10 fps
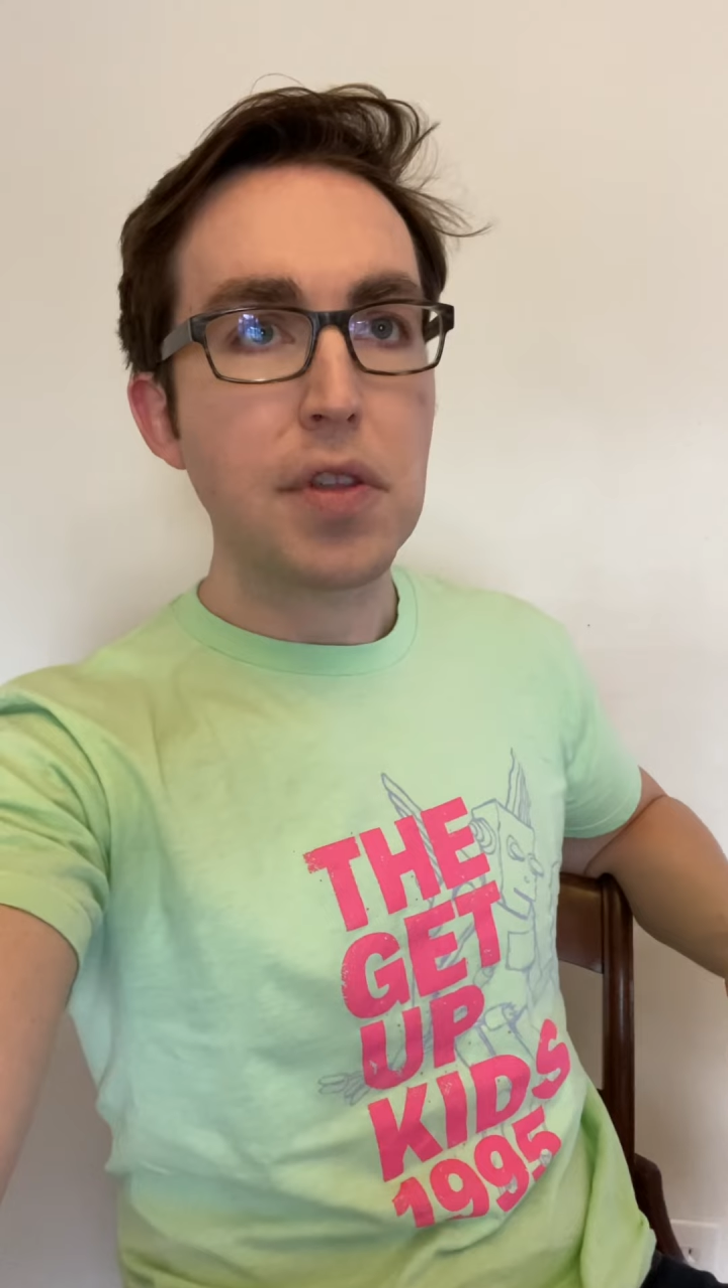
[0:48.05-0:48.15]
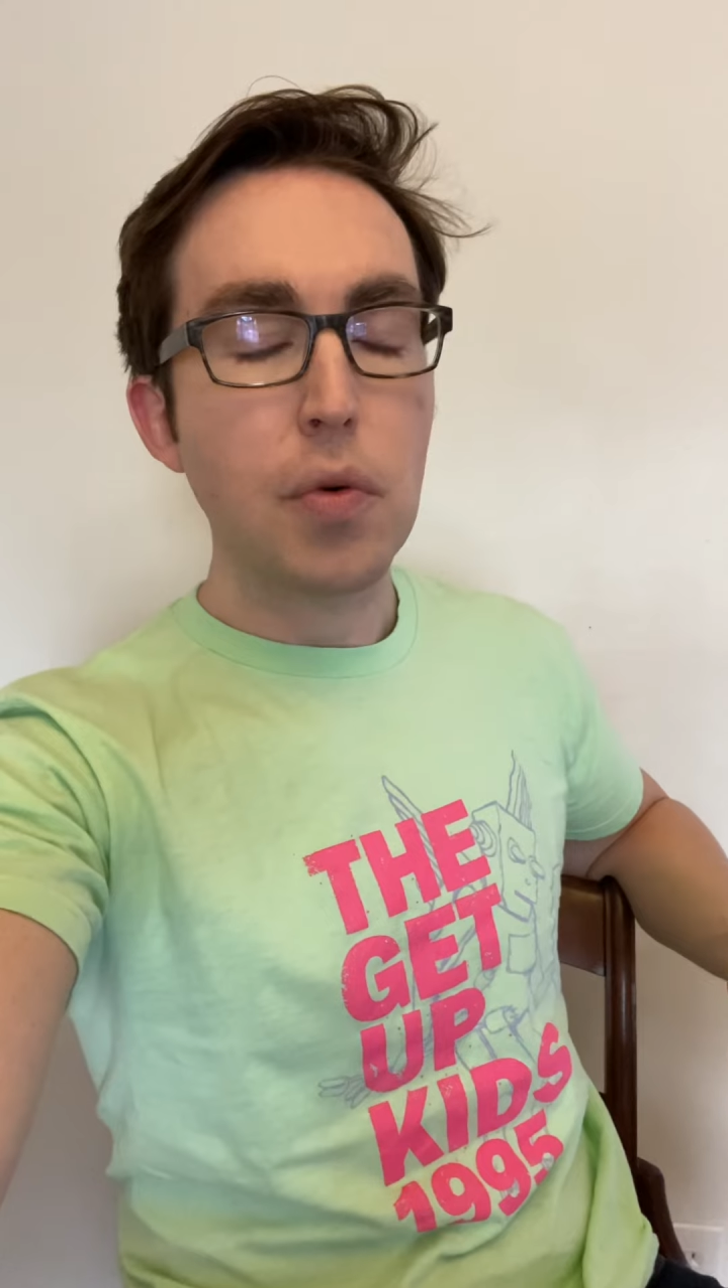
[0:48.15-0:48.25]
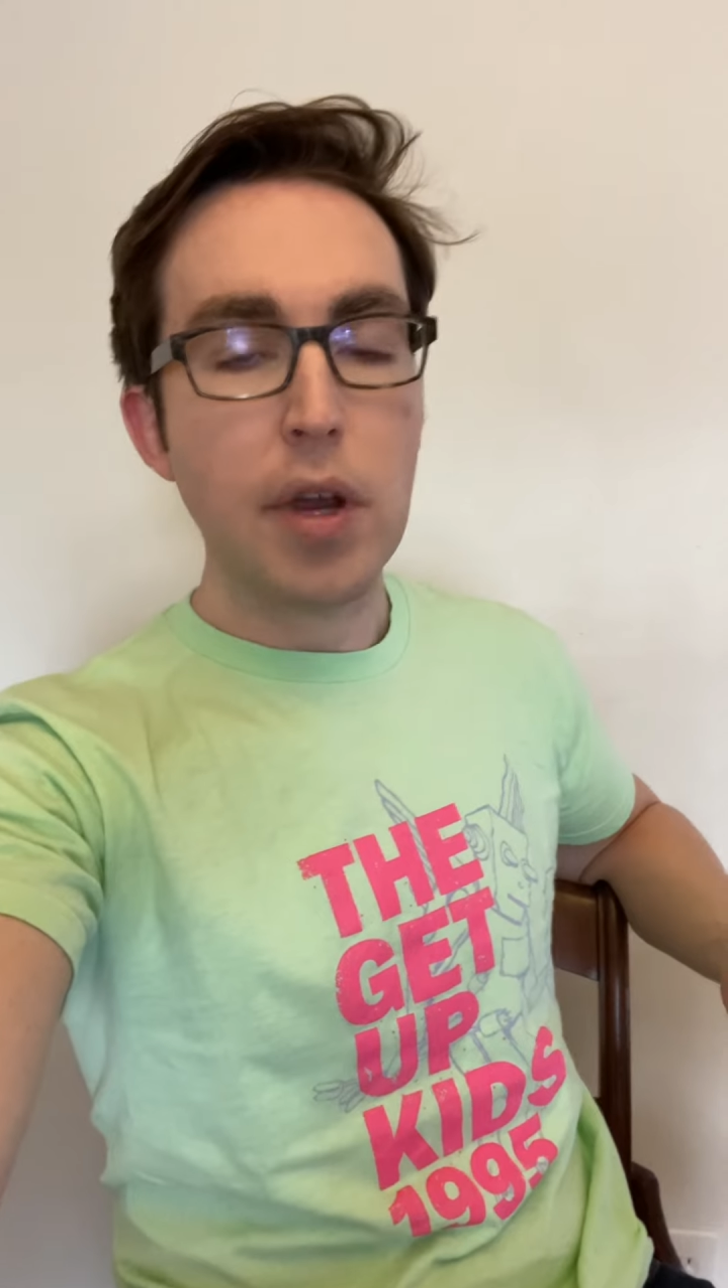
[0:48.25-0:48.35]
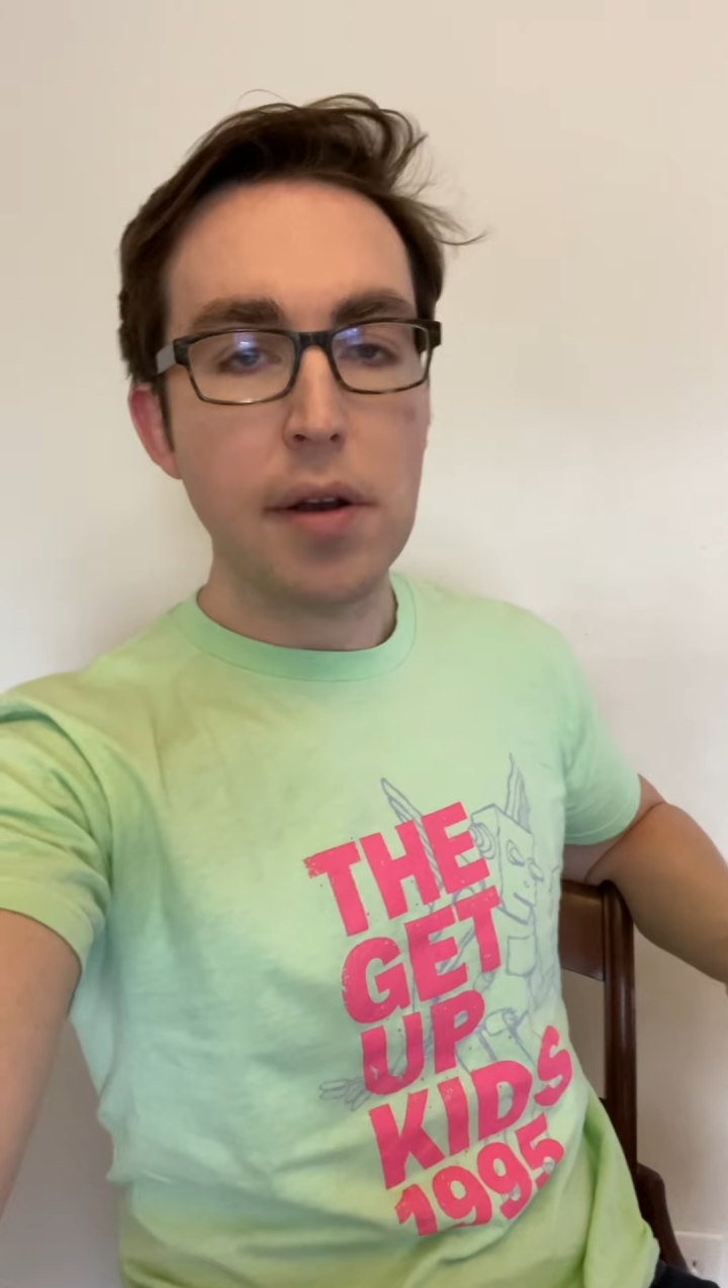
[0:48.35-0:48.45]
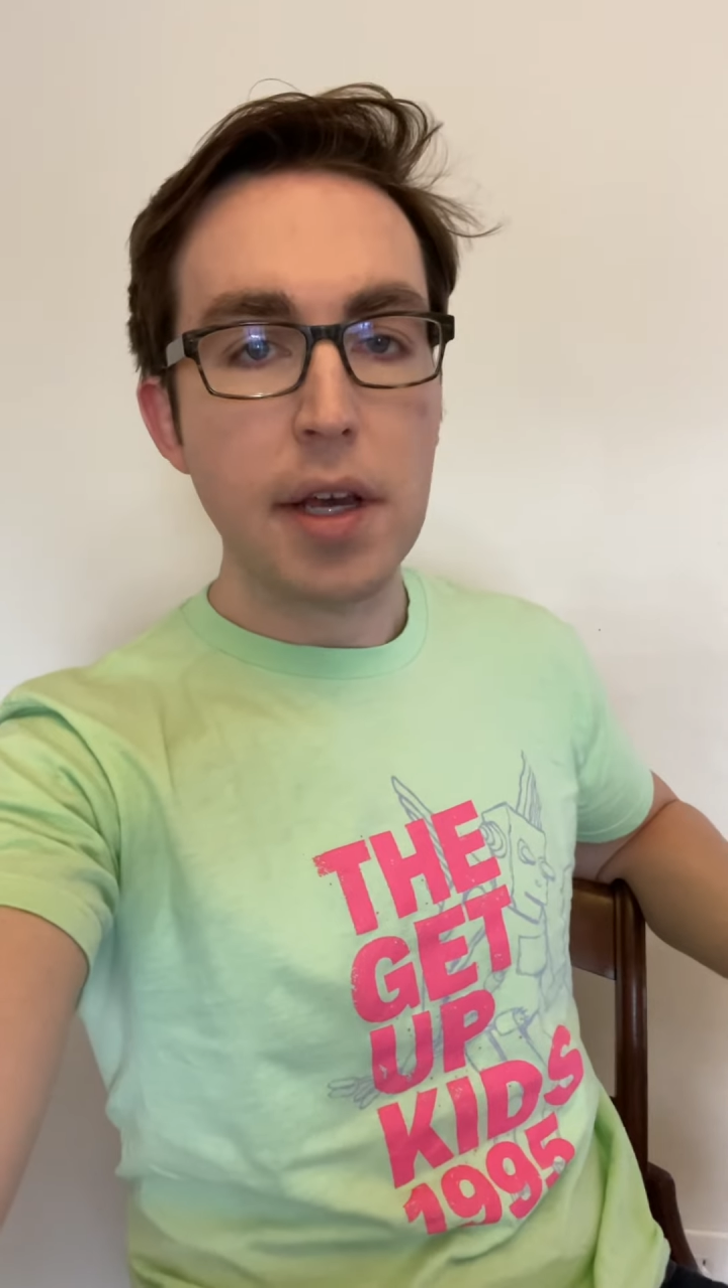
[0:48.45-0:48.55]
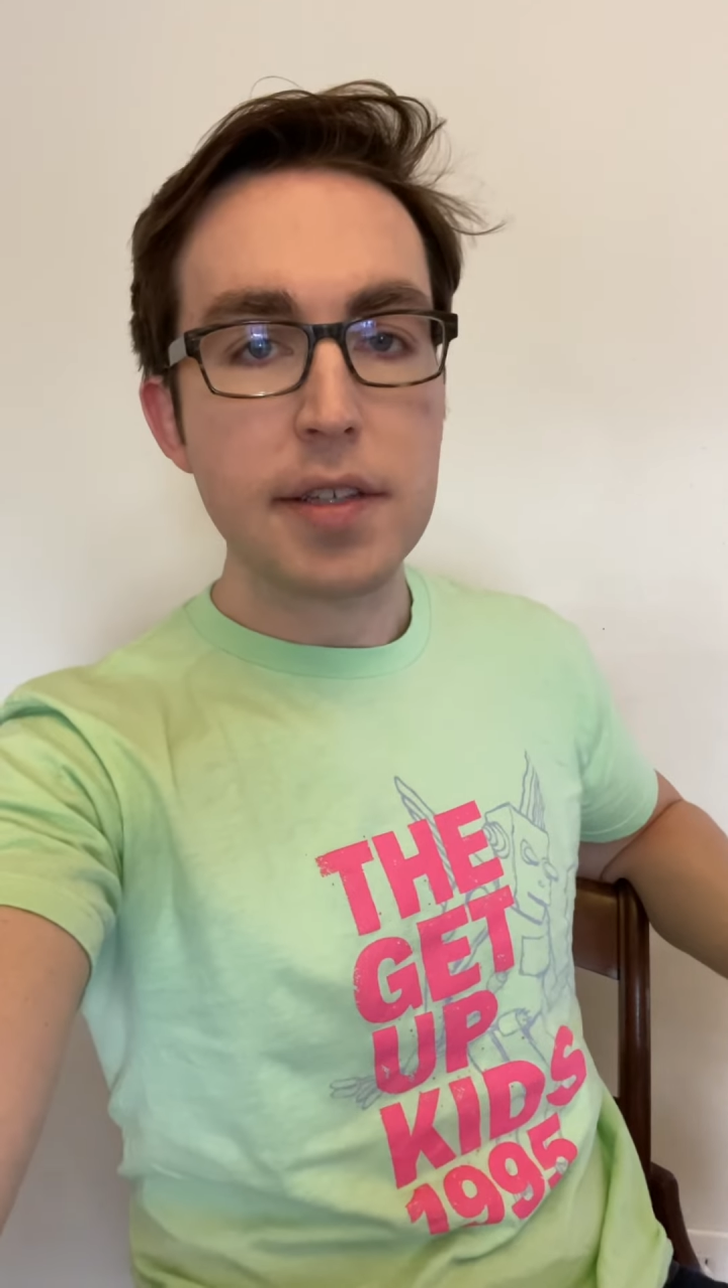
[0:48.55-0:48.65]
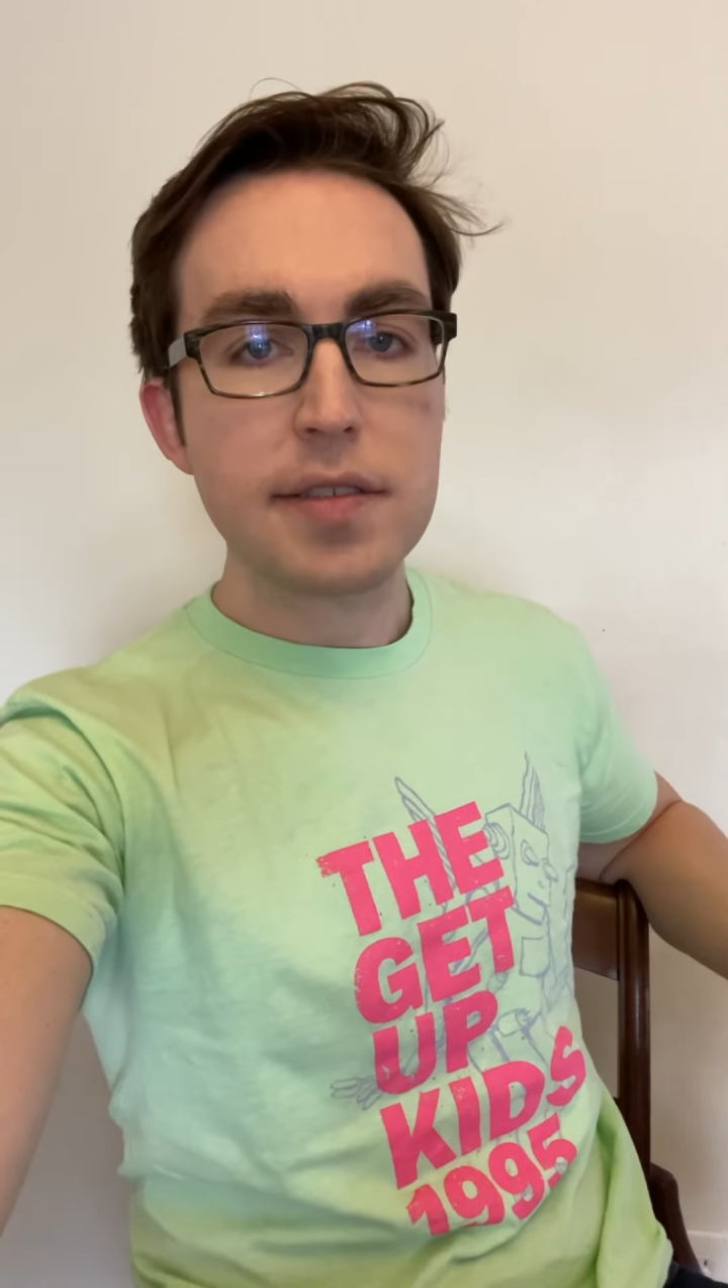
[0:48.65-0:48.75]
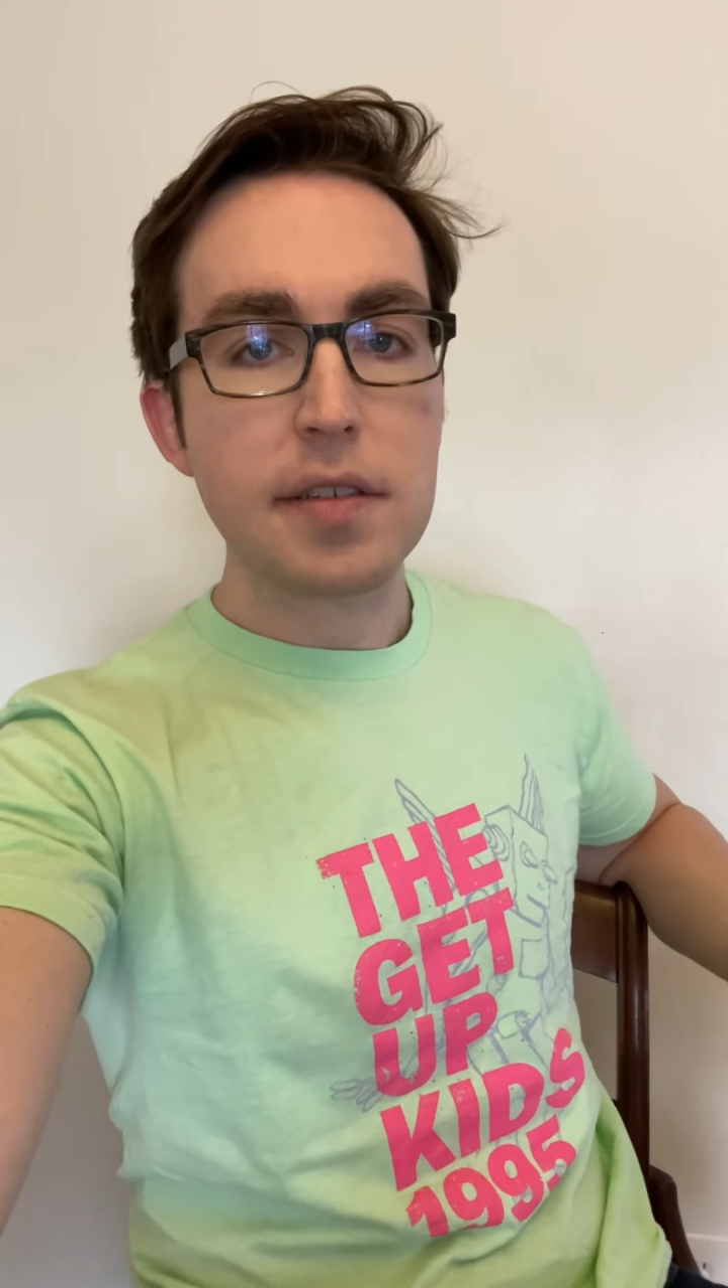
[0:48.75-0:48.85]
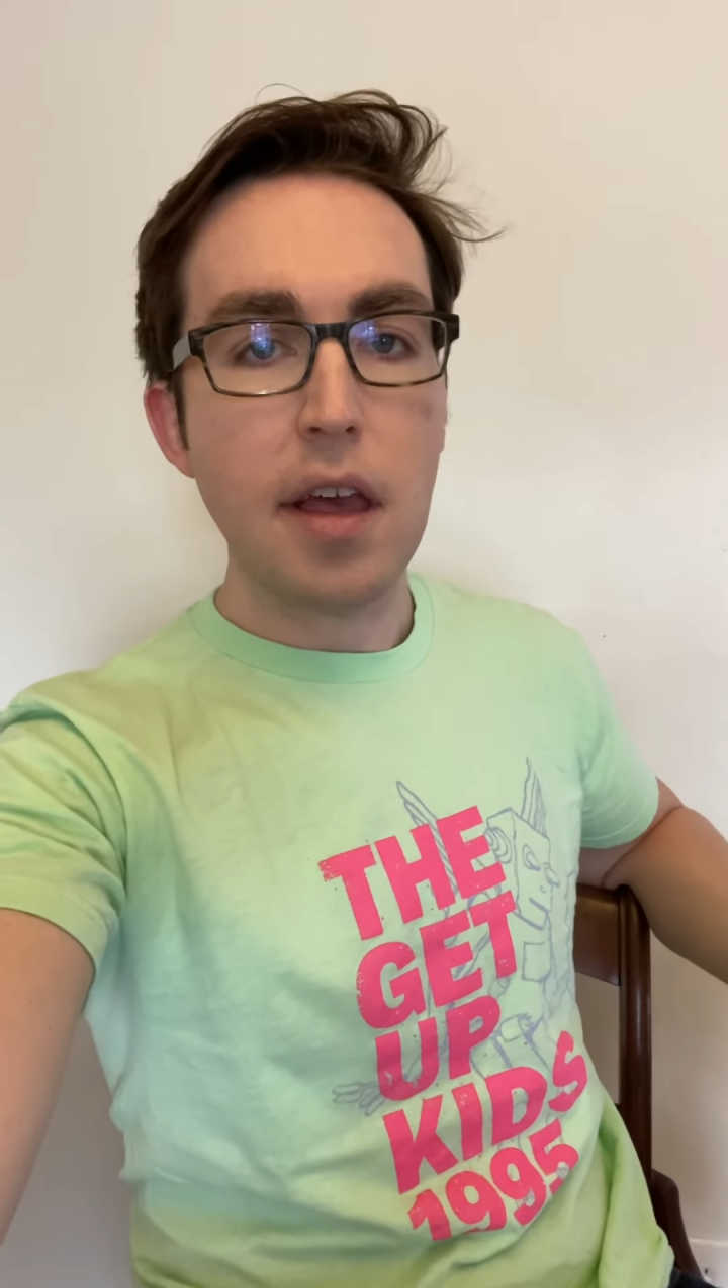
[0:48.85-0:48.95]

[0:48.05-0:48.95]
awareness